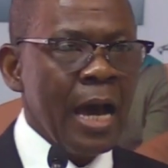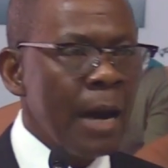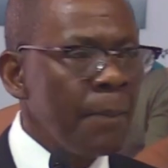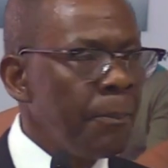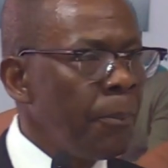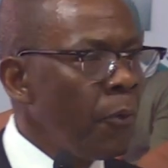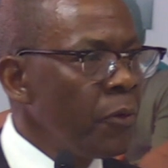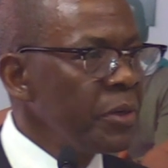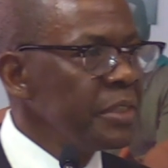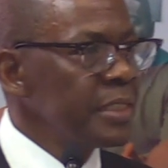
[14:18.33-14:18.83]

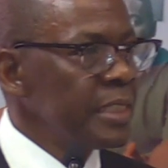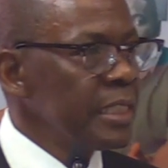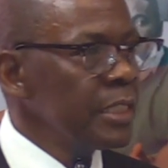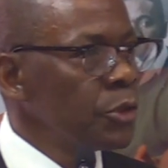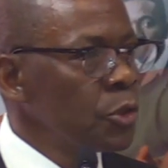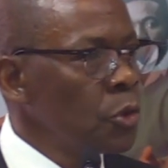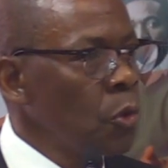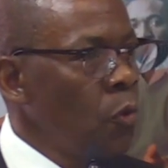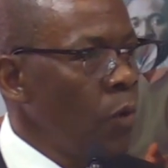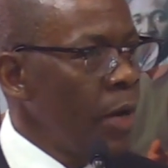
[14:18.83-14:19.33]
are
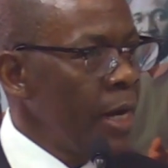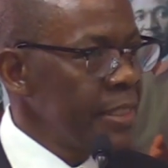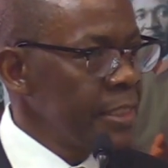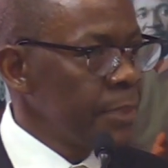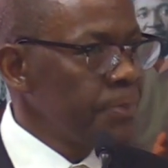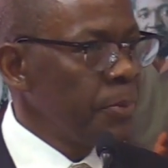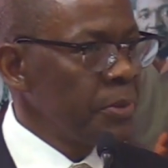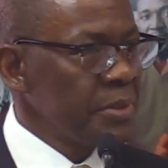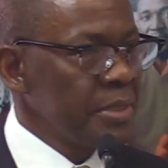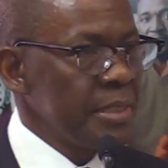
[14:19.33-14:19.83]
pointing
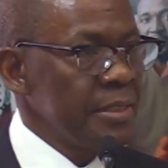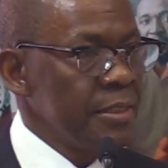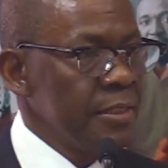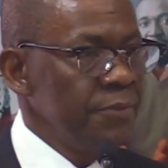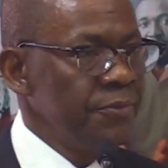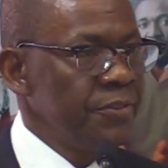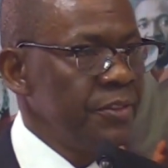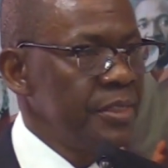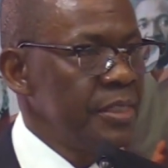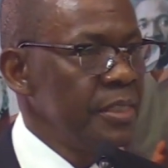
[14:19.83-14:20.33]
towards
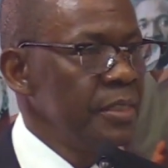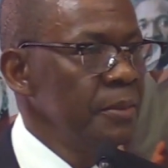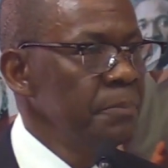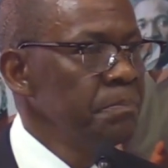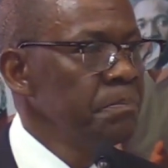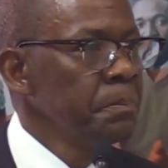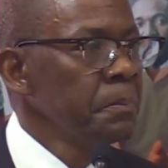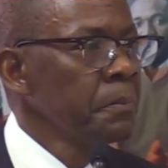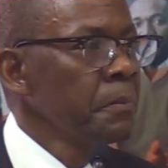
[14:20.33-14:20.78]
positivity,